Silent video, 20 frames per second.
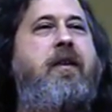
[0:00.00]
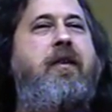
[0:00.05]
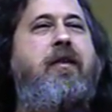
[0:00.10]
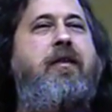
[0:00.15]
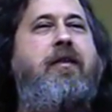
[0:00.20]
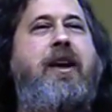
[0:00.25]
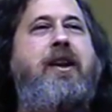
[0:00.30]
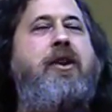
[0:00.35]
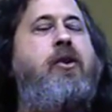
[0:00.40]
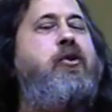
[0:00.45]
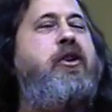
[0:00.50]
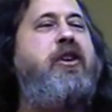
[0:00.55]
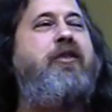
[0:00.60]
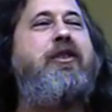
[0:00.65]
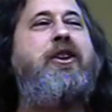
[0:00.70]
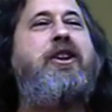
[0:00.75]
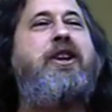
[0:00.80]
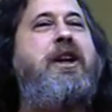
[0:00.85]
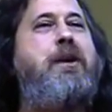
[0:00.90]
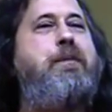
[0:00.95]
they don't
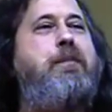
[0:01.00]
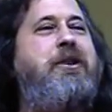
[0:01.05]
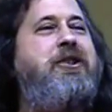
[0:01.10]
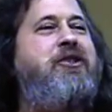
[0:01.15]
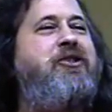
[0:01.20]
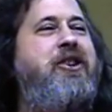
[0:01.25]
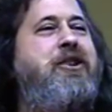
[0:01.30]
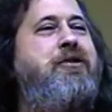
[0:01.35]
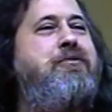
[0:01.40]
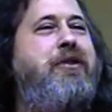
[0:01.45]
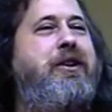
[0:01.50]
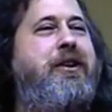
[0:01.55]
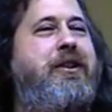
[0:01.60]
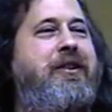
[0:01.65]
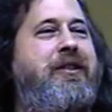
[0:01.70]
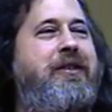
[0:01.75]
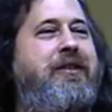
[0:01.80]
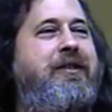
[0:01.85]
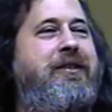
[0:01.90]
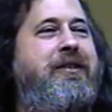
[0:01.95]
even keep it secret.
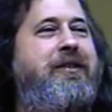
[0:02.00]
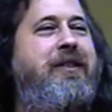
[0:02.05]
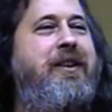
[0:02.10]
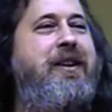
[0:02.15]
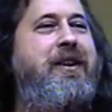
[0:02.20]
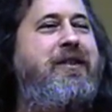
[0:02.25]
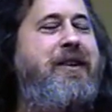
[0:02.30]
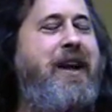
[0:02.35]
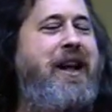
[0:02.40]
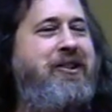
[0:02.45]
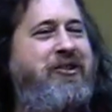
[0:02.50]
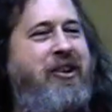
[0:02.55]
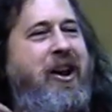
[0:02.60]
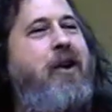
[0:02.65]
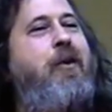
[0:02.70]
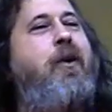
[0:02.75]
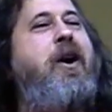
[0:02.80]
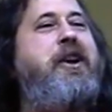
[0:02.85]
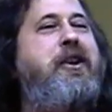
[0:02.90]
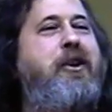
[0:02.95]
That's
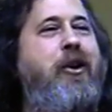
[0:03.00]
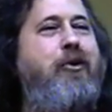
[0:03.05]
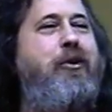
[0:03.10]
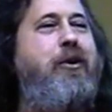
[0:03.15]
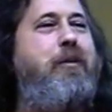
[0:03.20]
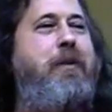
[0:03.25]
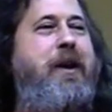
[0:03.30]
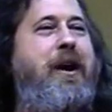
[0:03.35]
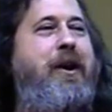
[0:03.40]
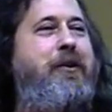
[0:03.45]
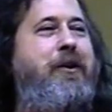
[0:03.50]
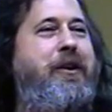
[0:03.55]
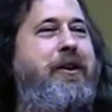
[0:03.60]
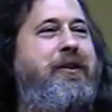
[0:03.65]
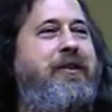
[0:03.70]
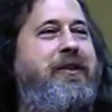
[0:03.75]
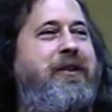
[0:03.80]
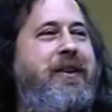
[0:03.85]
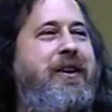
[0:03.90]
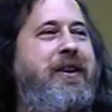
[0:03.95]
how I know about it.
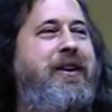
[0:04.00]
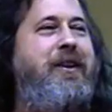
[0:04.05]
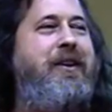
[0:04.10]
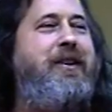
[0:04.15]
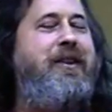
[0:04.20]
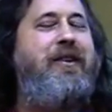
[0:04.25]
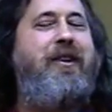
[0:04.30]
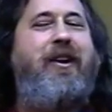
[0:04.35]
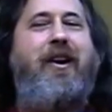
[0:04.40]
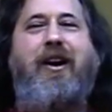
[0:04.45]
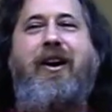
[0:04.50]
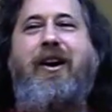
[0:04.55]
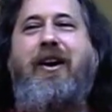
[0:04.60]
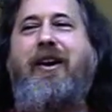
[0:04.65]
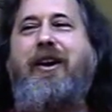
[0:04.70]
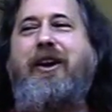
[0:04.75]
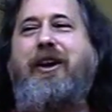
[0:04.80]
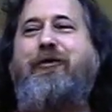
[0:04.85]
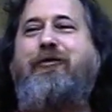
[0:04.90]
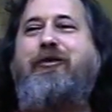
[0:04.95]

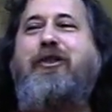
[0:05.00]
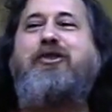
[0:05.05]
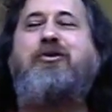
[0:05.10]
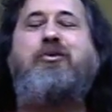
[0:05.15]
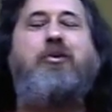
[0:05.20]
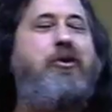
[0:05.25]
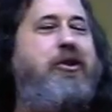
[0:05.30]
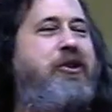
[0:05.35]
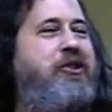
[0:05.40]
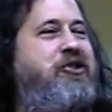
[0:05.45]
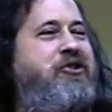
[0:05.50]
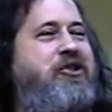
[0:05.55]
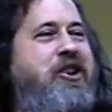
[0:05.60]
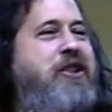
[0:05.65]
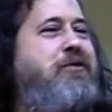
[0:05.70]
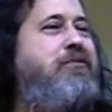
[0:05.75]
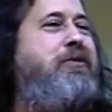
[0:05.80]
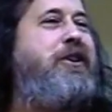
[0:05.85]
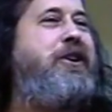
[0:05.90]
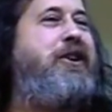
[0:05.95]
If this were a
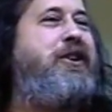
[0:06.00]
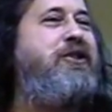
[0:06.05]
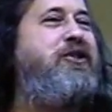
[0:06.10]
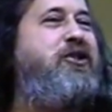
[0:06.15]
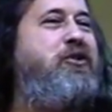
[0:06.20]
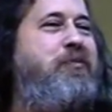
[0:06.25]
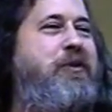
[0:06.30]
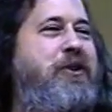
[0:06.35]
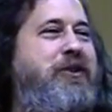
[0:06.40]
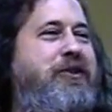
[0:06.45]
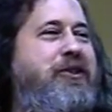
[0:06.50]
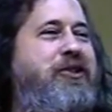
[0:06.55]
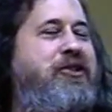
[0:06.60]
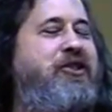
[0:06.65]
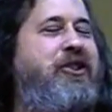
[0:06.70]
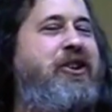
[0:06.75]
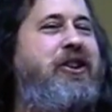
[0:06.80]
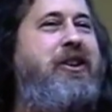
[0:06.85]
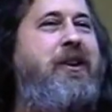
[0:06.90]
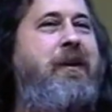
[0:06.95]
secret
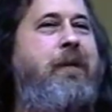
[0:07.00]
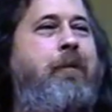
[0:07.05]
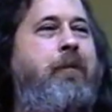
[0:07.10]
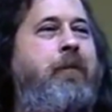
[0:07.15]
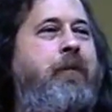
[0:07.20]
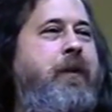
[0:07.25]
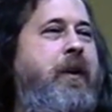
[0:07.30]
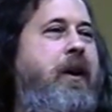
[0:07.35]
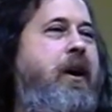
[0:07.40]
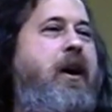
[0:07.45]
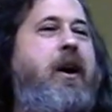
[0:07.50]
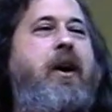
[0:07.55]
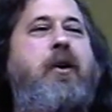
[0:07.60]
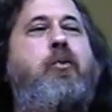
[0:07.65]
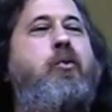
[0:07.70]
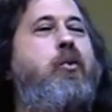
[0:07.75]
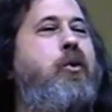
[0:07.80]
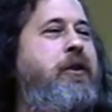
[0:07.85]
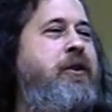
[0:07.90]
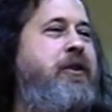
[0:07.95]
conspiracy,
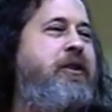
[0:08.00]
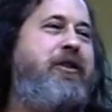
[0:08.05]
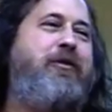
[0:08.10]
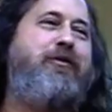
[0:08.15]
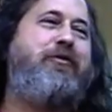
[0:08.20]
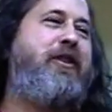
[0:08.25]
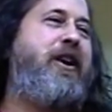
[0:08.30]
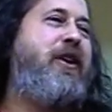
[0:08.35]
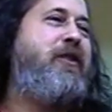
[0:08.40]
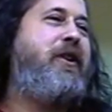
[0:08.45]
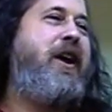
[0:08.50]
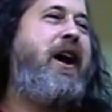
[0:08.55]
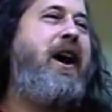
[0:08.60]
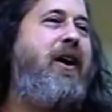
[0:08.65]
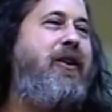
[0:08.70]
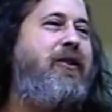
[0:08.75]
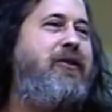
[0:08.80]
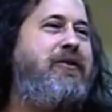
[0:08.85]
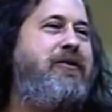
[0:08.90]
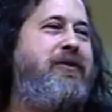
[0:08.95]
I wouldn't have found
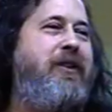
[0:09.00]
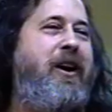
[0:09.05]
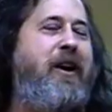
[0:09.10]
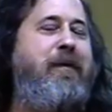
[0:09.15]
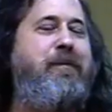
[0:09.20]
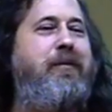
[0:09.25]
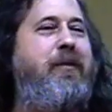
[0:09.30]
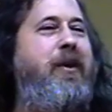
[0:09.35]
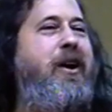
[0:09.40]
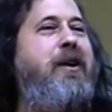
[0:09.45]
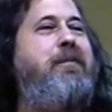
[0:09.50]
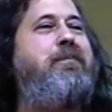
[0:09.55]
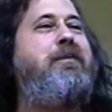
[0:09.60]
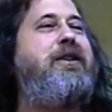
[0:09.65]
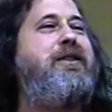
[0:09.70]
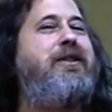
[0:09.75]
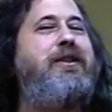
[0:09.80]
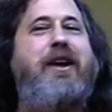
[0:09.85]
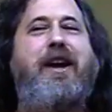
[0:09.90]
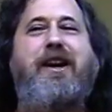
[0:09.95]
out. I'd be
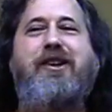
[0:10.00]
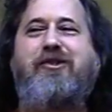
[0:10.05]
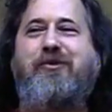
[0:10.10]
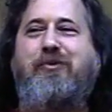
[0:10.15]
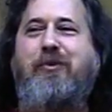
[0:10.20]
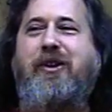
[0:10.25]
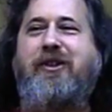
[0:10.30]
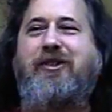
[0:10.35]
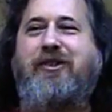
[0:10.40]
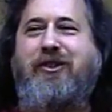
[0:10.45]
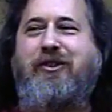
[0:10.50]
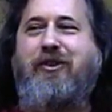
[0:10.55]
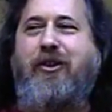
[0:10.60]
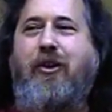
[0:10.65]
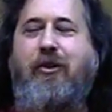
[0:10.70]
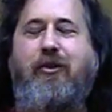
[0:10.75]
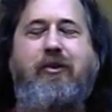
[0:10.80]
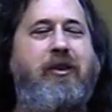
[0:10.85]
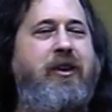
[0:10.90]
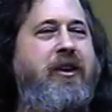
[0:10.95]
the last one to
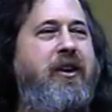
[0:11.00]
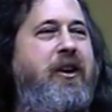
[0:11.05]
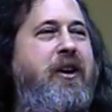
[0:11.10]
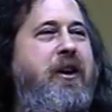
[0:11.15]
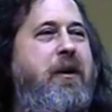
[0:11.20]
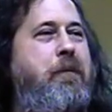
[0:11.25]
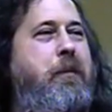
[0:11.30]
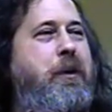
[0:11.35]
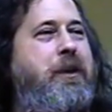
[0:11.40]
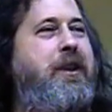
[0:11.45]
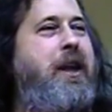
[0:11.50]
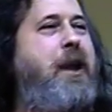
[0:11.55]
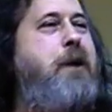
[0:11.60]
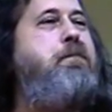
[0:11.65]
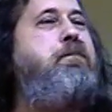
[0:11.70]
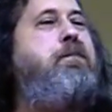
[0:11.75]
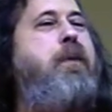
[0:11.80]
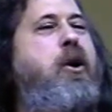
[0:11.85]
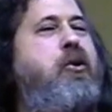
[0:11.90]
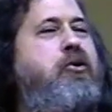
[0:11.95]
know. But
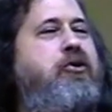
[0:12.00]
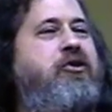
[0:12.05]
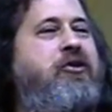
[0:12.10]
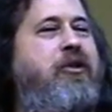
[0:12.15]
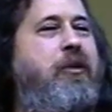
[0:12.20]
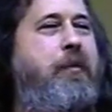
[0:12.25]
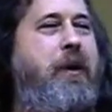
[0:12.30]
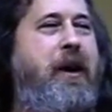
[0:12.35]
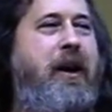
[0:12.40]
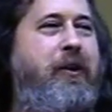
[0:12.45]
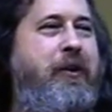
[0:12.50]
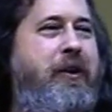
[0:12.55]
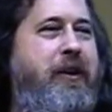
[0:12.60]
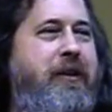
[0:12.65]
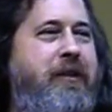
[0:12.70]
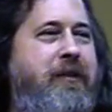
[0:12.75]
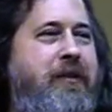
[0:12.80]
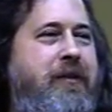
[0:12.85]
they boast about it